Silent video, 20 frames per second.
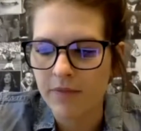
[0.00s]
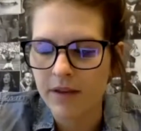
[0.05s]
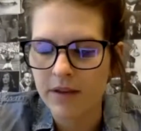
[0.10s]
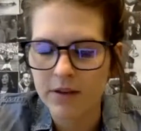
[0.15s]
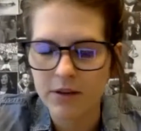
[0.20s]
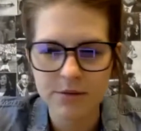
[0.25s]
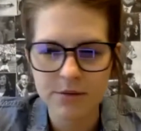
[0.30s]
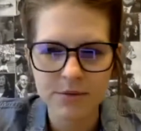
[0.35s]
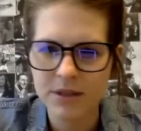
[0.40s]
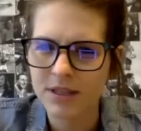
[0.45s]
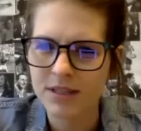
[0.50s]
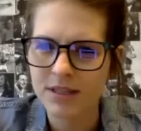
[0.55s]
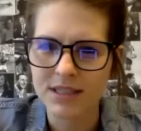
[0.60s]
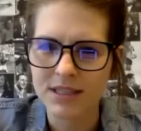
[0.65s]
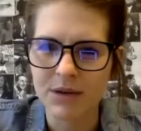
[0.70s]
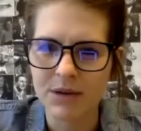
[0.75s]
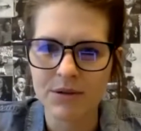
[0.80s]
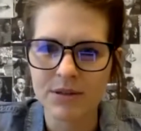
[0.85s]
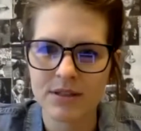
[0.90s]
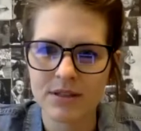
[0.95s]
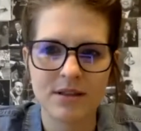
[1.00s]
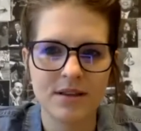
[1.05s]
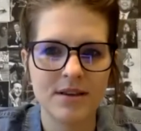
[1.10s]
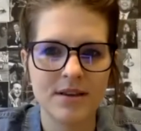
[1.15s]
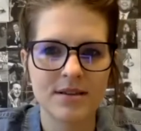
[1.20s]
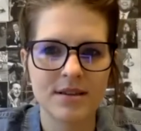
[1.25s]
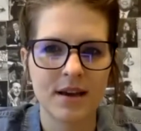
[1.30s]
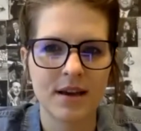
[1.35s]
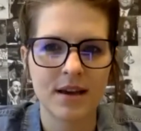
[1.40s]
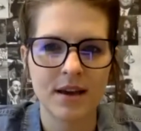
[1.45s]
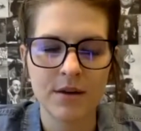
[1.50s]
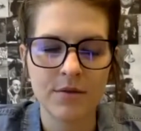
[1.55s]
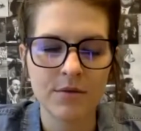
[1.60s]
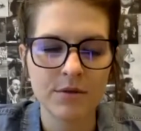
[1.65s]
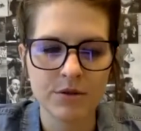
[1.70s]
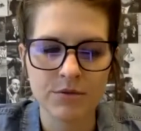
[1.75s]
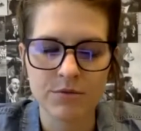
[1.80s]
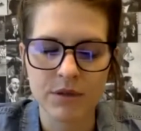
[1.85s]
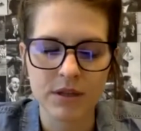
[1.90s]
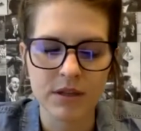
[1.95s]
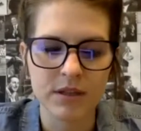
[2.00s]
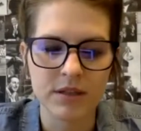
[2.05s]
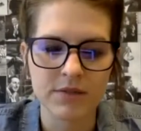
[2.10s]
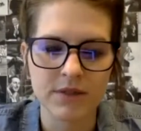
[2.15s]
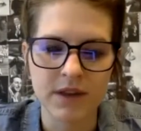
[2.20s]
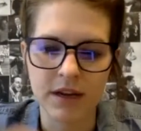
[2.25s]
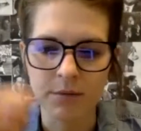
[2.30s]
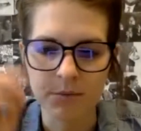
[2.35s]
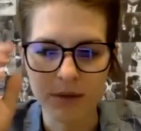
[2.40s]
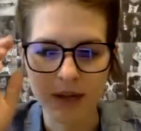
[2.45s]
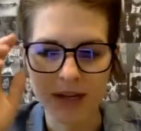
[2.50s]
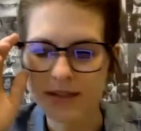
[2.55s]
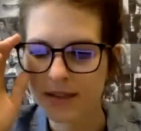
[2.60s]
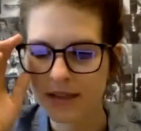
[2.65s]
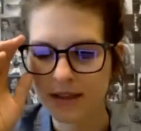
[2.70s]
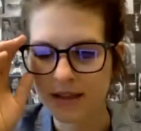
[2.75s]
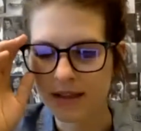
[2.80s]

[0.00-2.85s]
in terms of the sequence of things, like, it was a really divine blessing,